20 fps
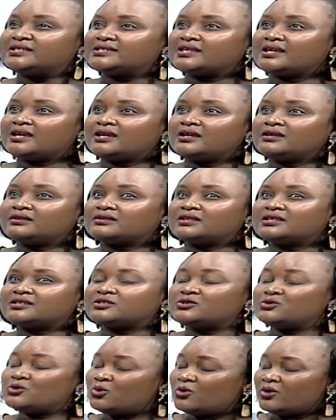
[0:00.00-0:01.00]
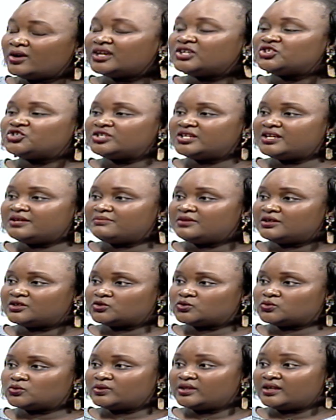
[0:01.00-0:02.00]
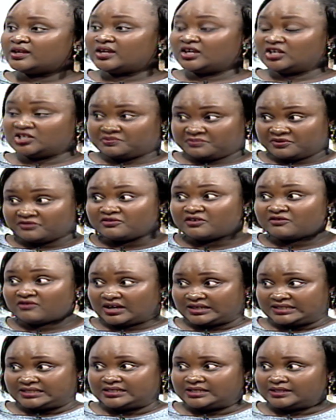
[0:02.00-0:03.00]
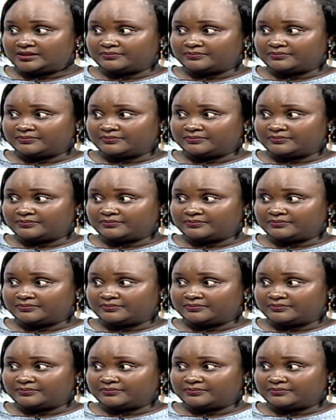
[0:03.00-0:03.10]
say there's no age limit to the H P V vaccine.